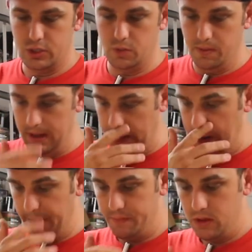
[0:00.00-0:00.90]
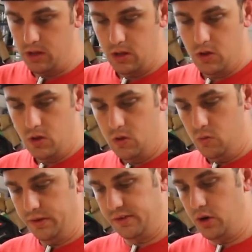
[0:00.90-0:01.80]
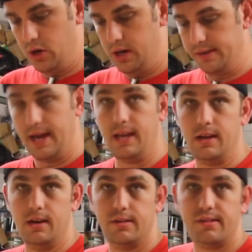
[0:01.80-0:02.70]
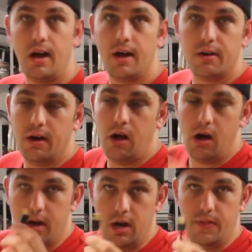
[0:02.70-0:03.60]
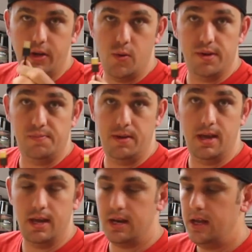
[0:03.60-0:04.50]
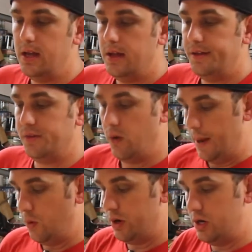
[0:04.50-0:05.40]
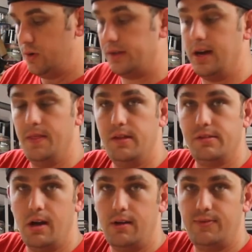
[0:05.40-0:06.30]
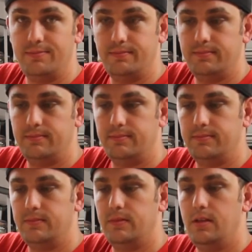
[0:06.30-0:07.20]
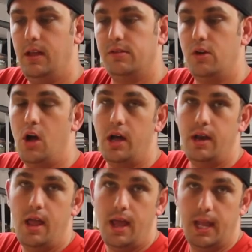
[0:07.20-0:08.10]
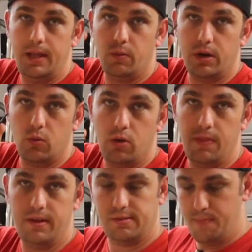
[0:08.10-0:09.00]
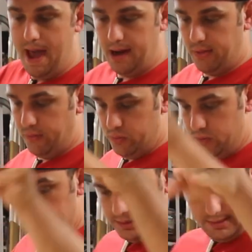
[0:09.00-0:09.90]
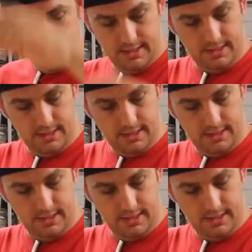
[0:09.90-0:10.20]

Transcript: too big. What's good is I can solder on another USB end. So what I'm going to do is cut this off. It's gone, and then we're going to run this back through this